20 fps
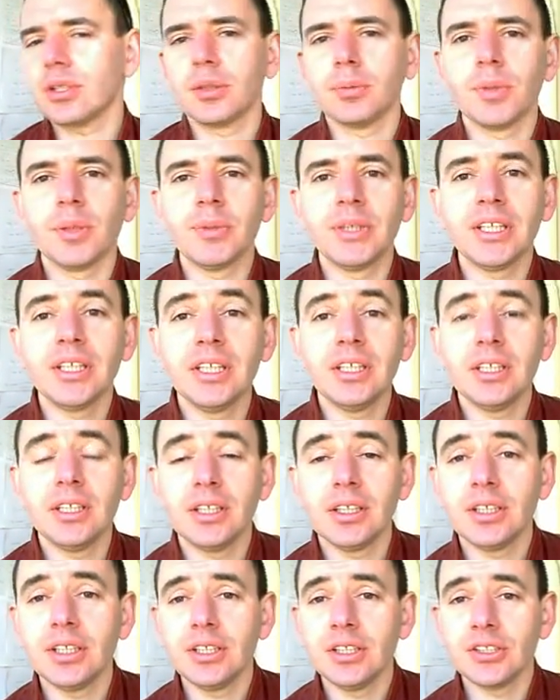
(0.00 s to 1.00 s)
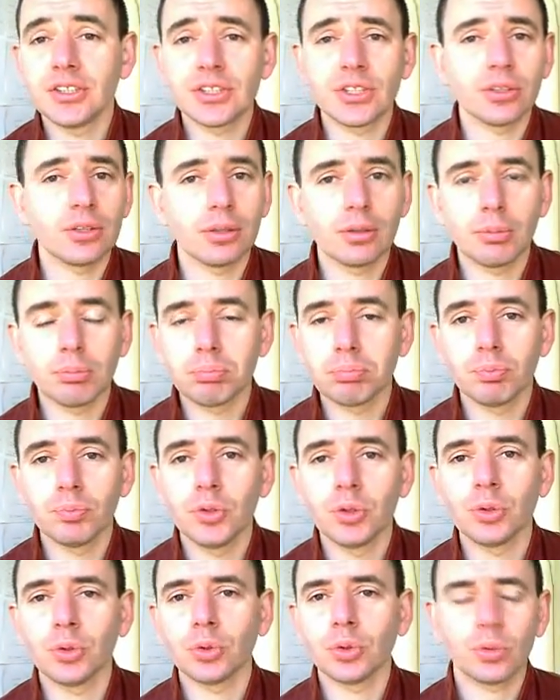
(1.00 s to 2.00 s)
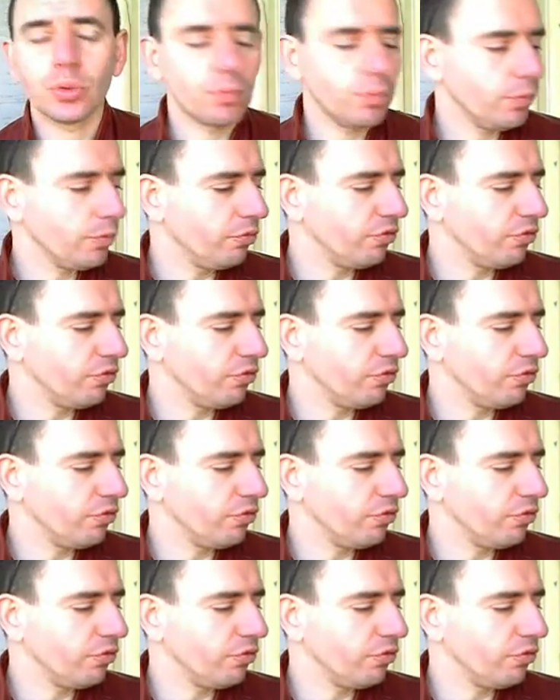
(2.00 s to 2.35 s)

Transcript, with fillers: Uh, maybe he, he's, uh, you know,